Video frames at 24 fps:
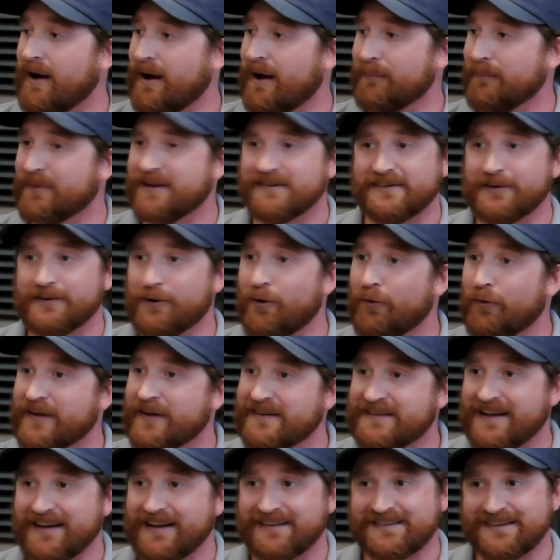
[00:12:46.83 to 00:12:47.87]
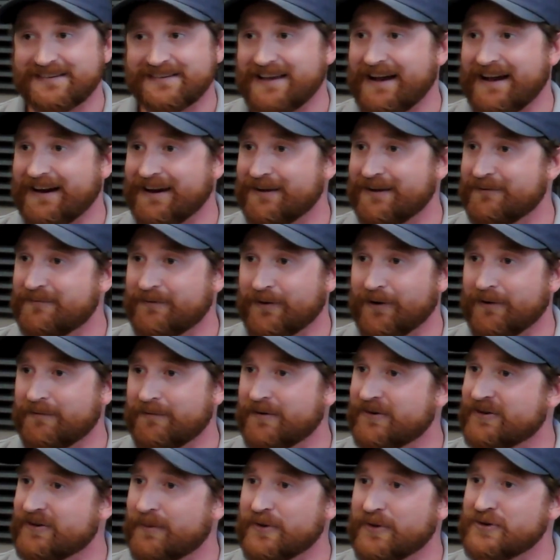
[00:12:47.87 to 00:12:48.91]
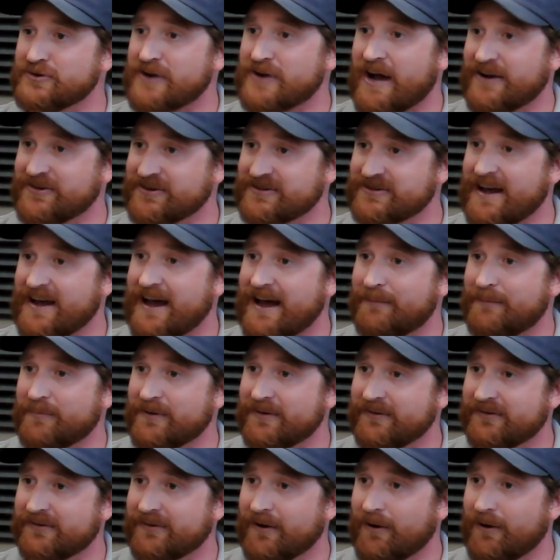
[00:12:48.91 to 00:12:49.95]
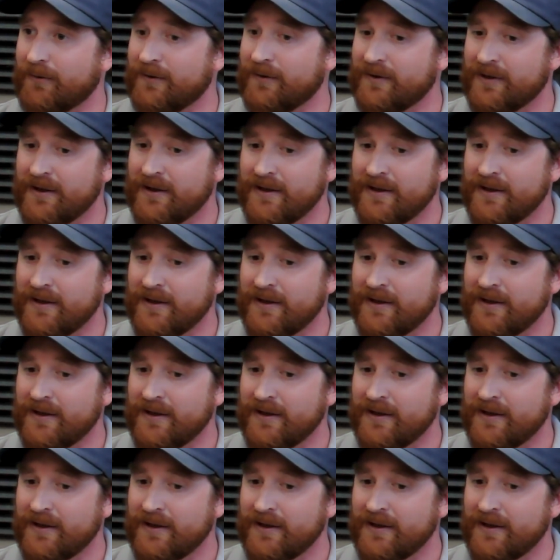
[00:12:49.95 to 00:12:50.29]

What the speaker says: because it only takes a second for something tragic to happen. So